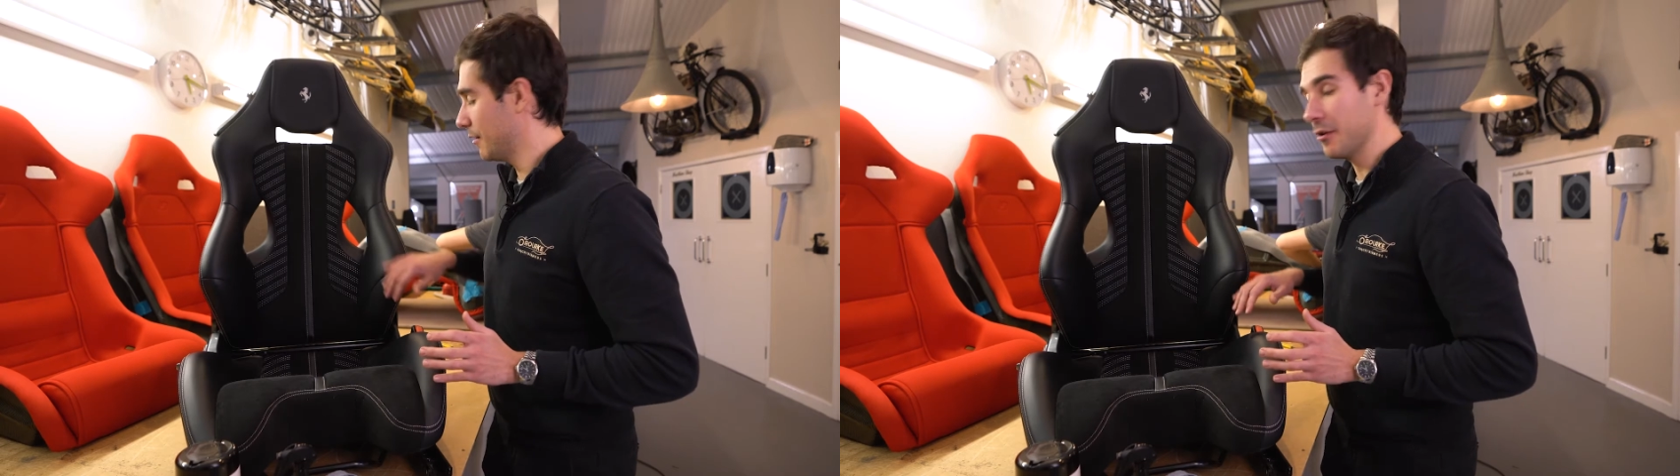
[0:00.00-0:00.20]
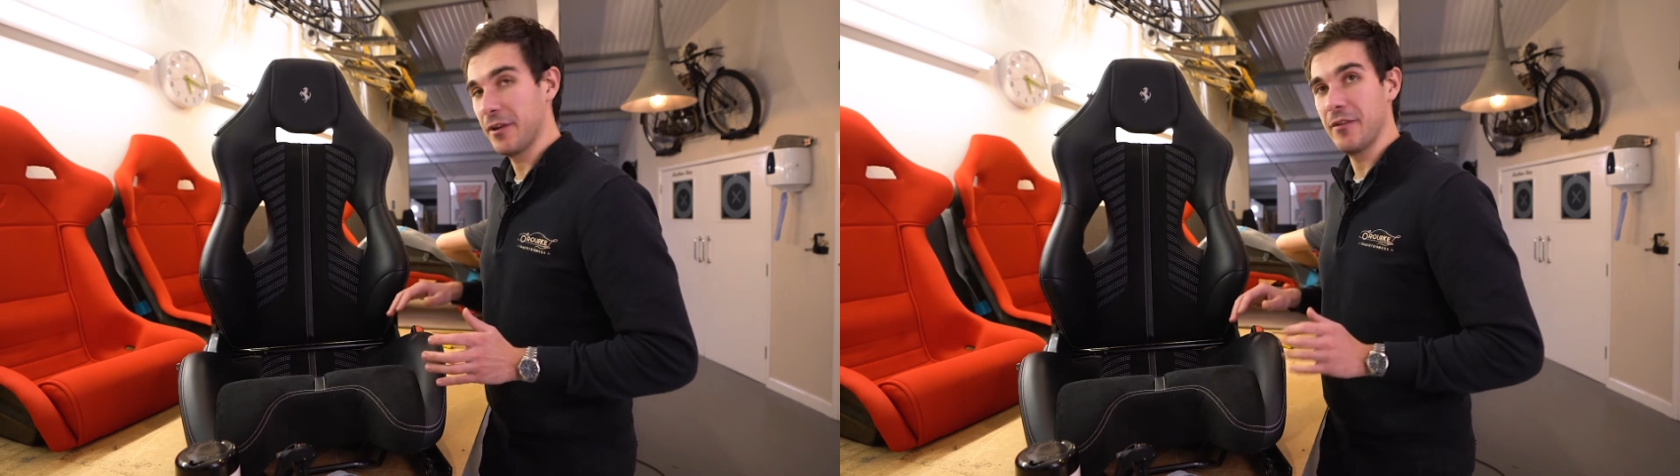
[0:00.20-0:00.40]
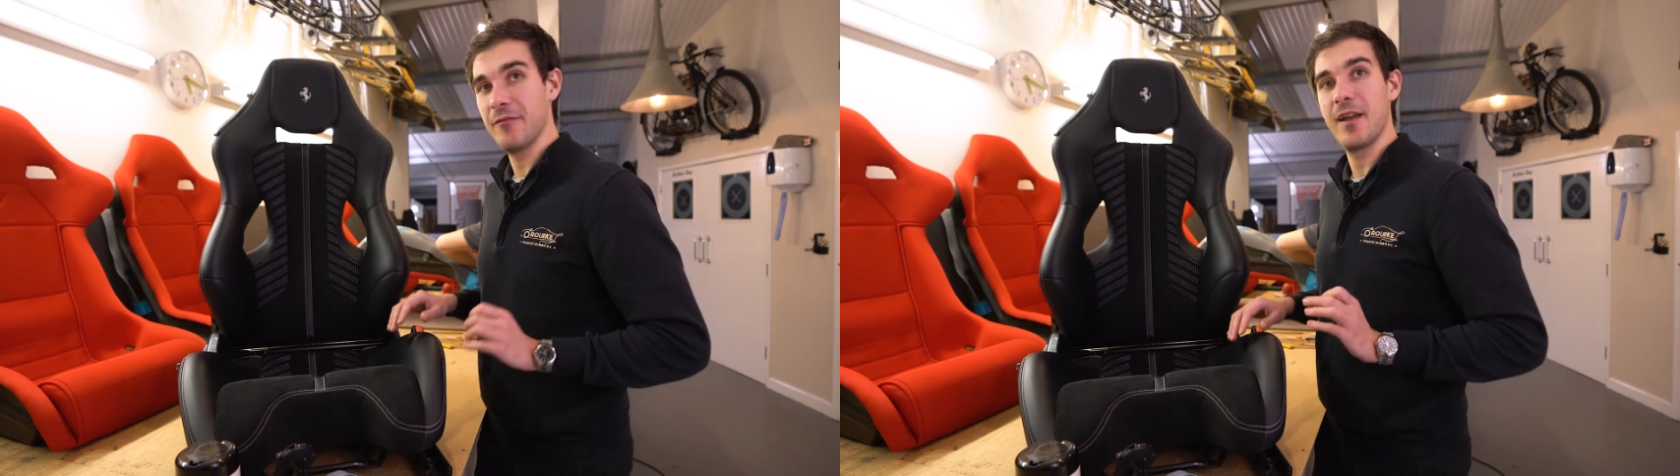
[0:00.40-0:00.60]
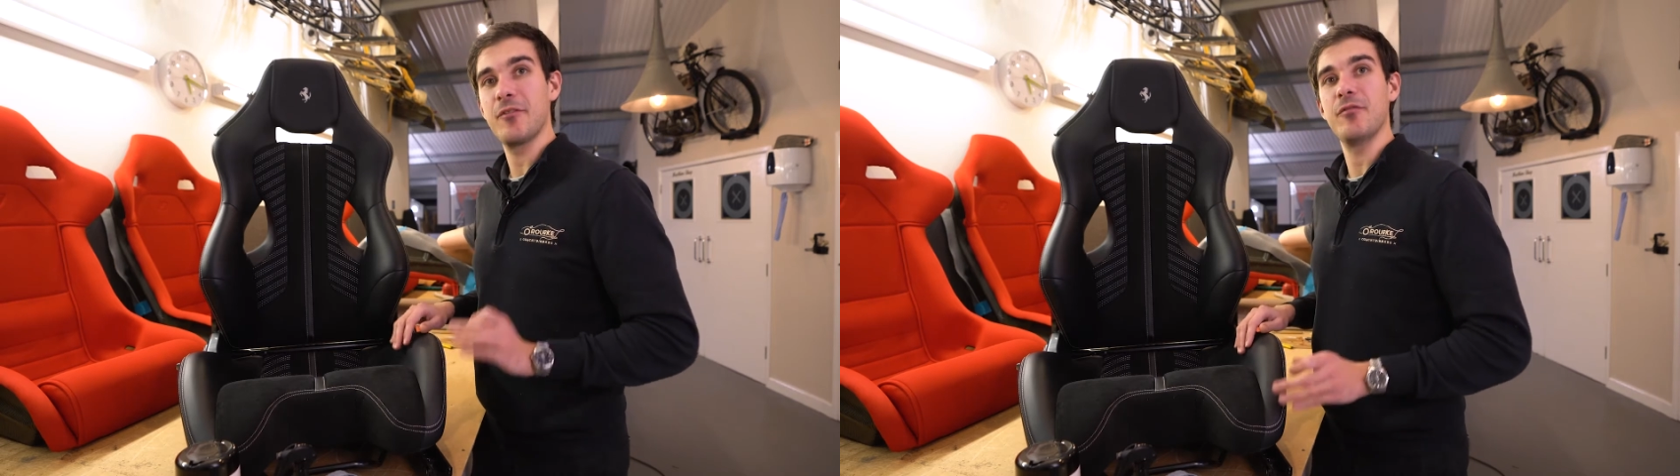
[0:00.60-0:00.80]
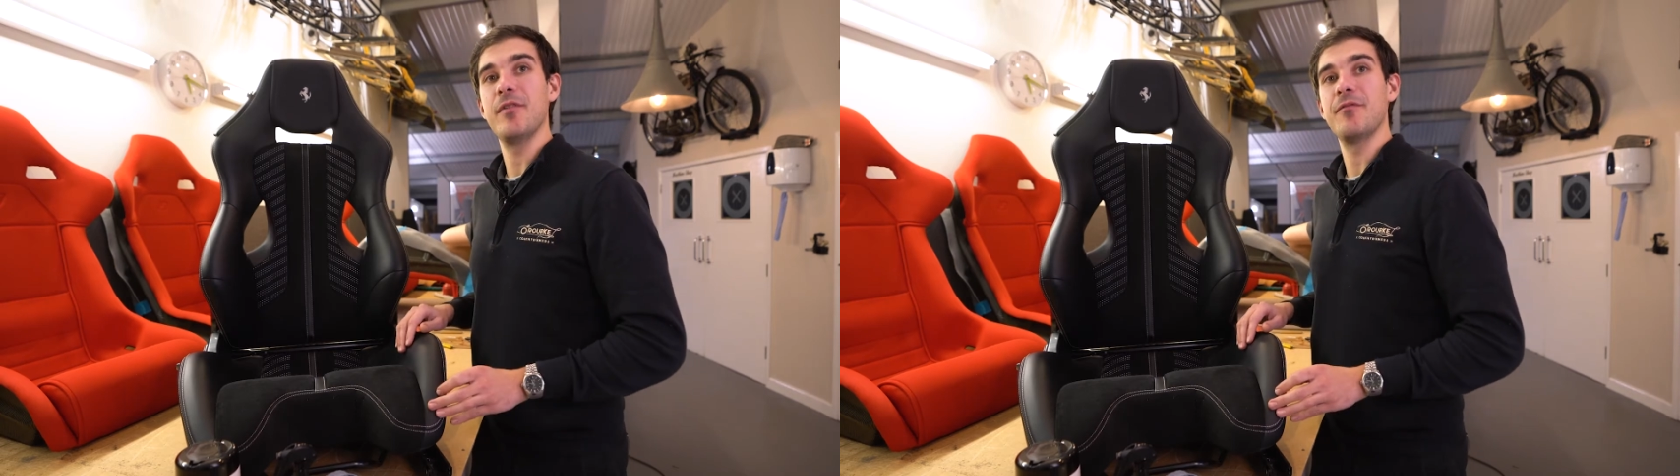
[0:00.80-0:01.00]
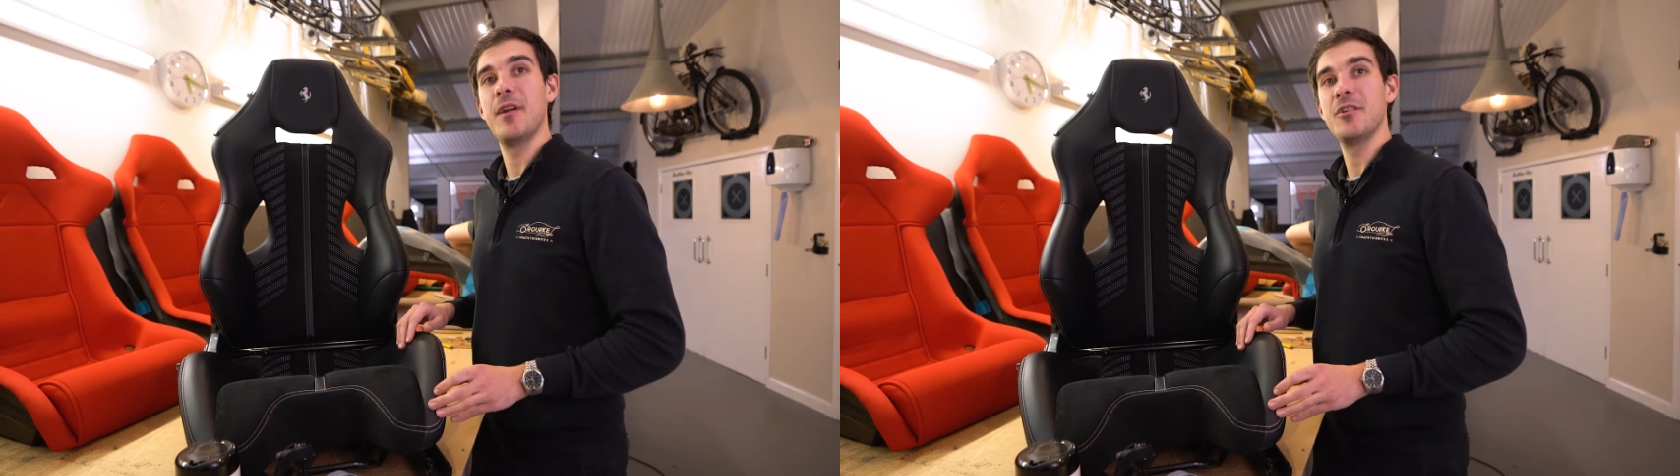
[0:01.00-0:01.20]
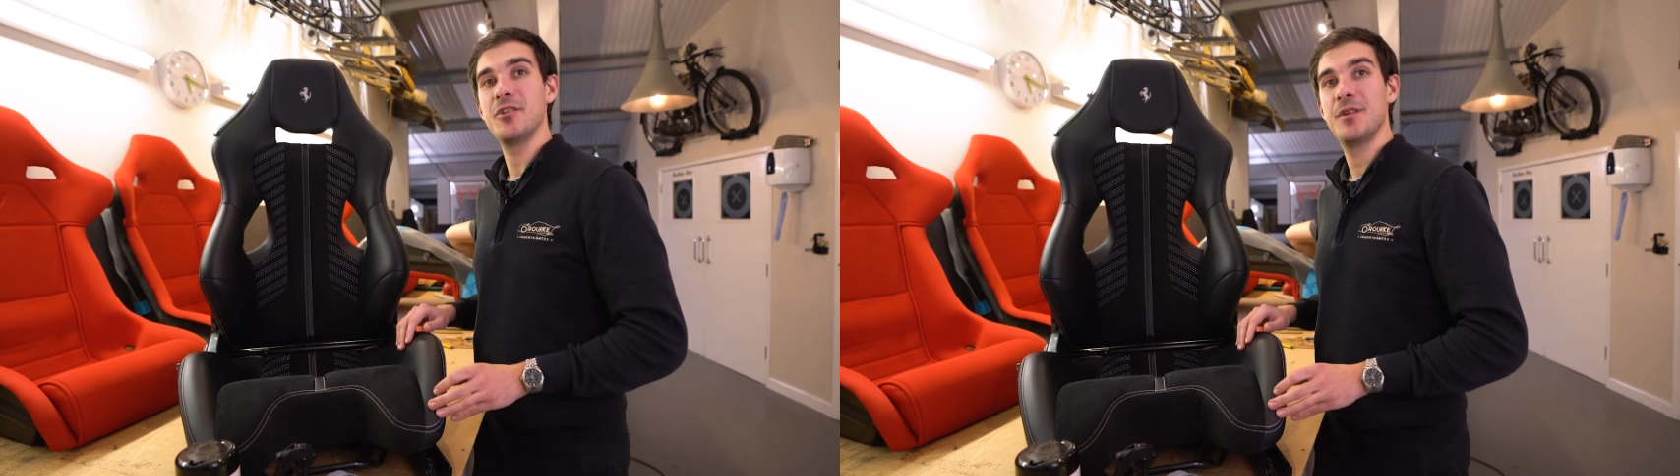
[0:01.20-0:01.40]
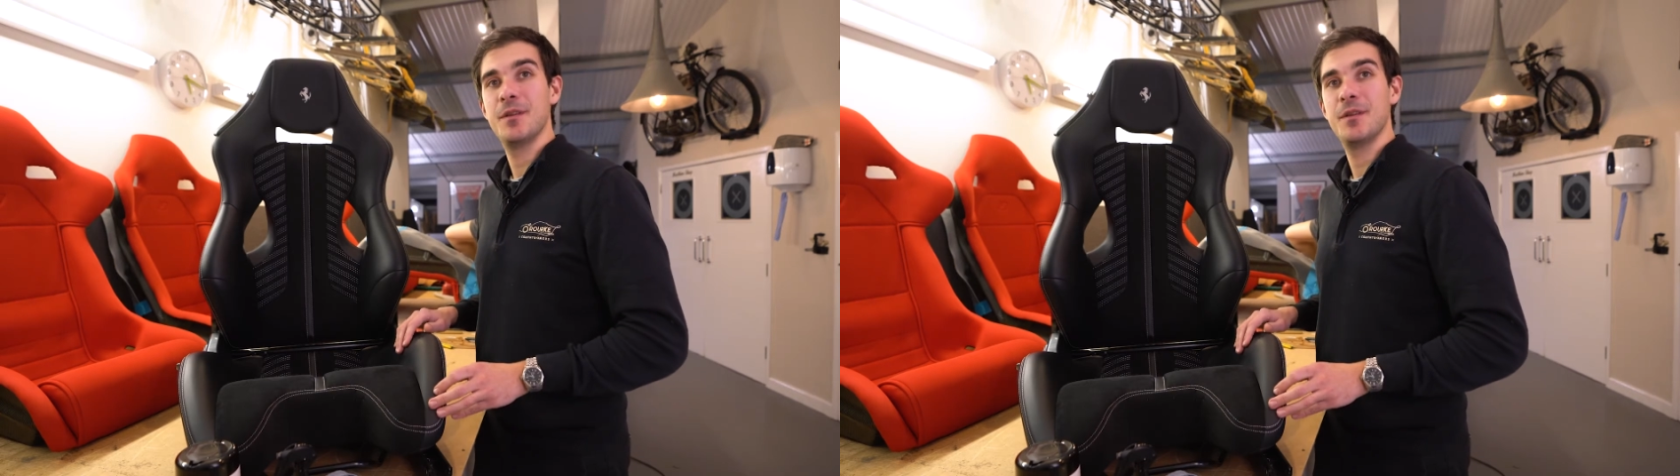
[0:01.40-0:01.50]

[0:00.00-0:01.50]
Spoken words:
looking factory fresh,